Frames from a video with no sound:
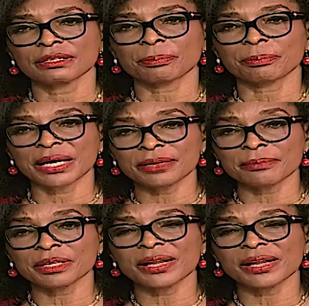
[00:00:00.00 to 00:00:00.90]
The
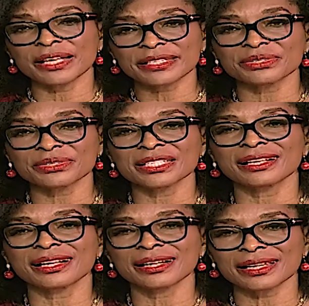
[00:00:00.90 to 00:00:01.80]
pandemic plays out
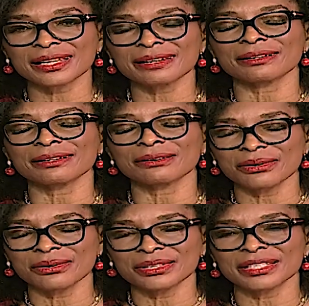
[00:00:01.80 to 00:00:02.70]
in glaring,
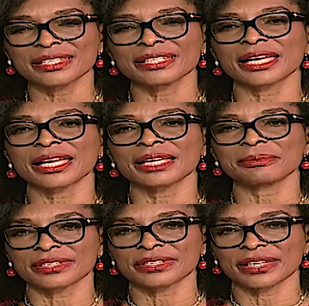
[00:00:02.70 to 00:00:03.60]

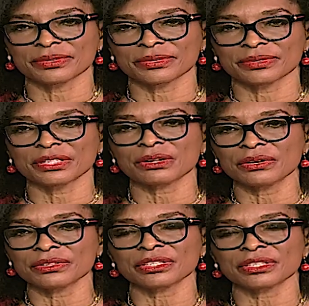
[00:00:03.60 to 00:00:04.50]
undeniable terms the
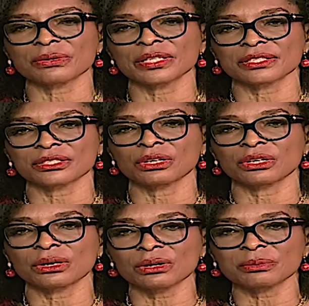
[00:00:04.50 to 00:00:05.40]
consequences of a
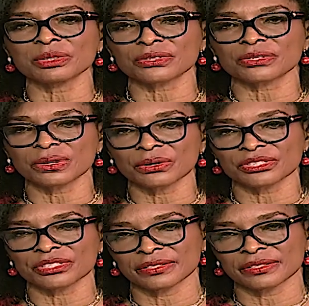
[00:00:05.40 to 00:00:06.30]
global
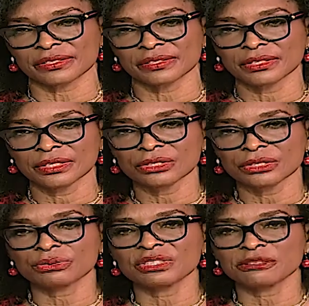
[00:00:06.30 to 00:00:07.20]
sluggishness
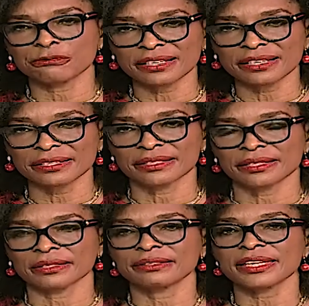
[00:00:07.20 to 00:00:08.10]
to
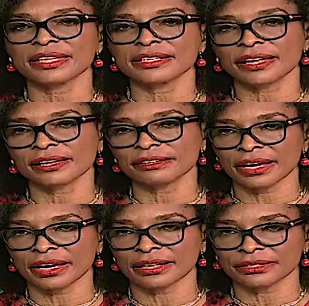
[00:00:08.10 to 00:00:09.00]
defend the inherent
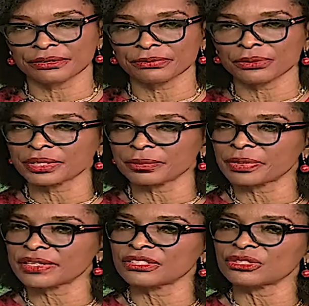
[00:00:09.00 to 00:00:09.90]
rights of older
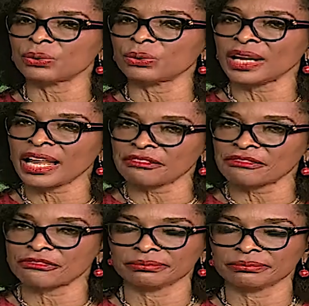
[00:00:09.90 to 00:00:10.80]
persons to
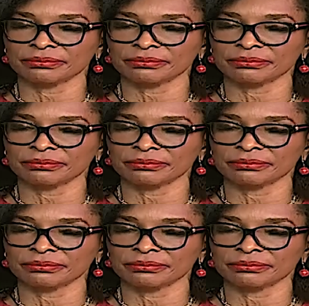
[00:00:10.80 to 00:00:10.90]
life.